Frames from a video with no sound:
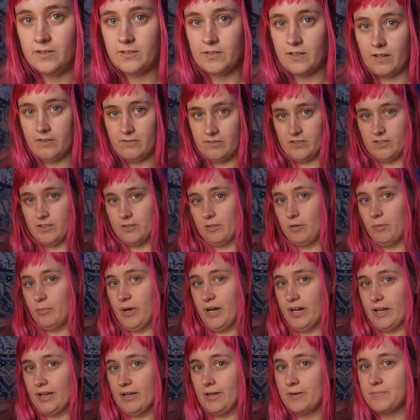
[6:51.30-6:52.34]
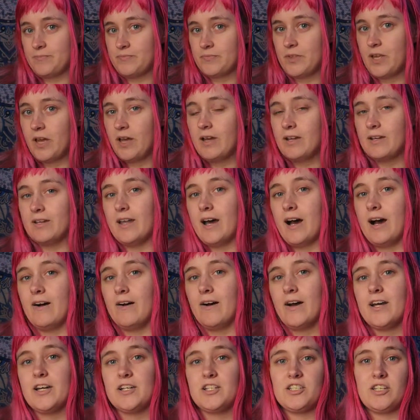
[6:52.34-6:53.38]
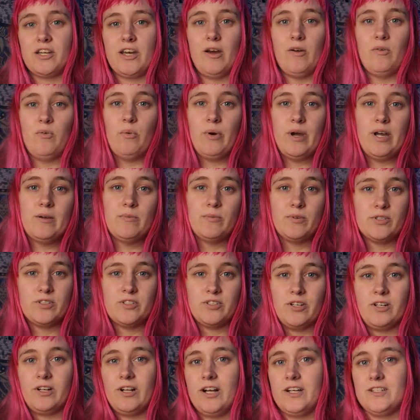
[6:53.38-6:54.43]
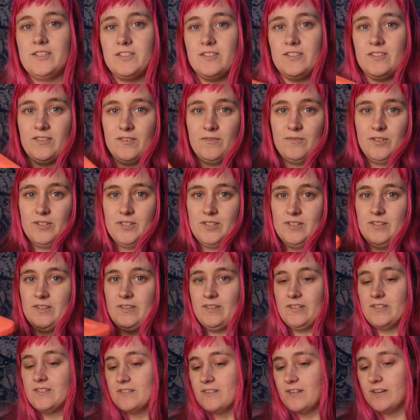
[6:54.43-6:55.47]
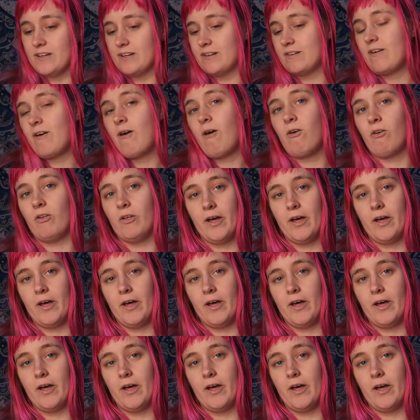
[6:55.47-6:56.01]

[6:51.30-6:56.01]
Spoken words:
So I have this little bucket. Now, I actually have way more sunglasses than what's in this thing.